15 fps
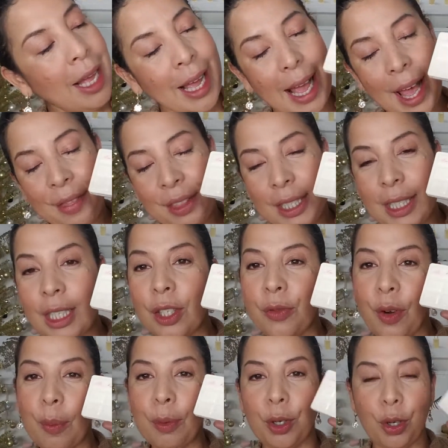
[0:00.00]
And this is
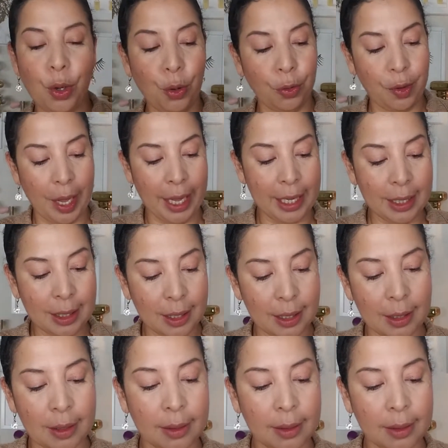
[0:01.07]
from Too Faced.